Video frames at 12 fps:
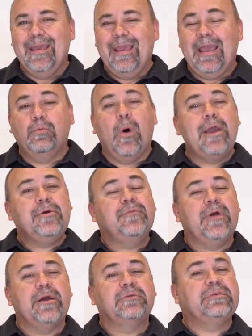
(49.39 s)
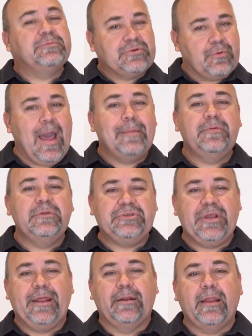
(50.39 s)
And while you're there, subscribe to the
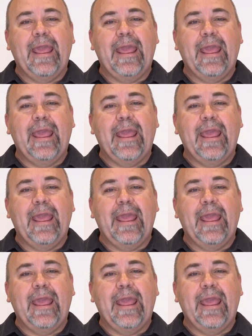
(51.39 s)
channel